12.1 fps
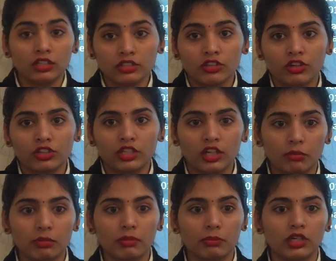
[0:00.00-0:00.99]
not
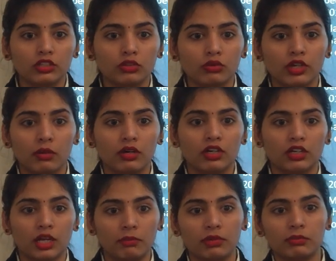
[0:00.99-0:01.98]
young people to
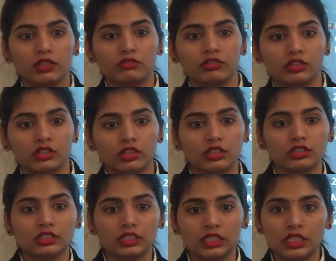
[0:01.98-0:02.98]
capable for the
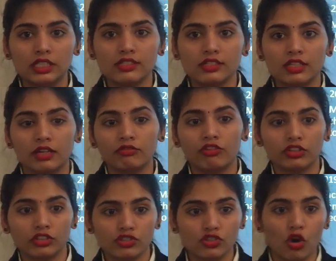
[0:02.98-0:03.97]
skills, that for
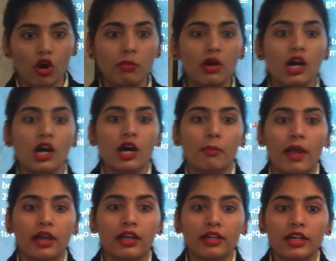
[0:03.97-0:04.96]
the job.
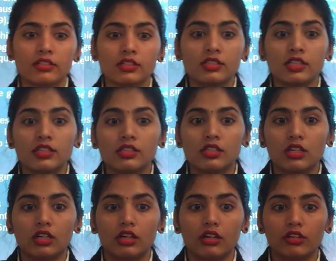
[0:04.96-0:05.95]
Migrant has this
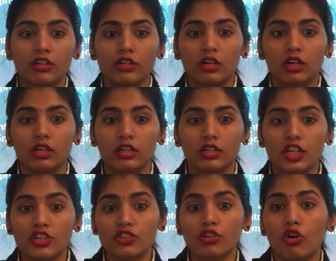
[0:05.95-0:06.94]
the
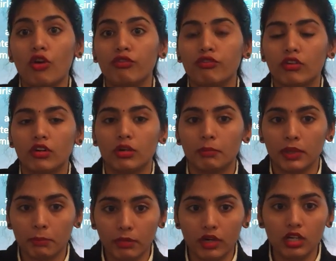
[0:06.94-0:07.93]
nation of
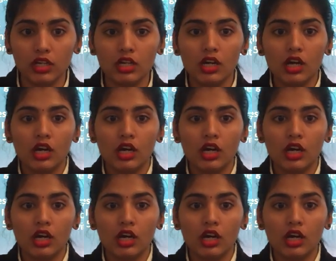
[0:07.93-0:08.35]
people,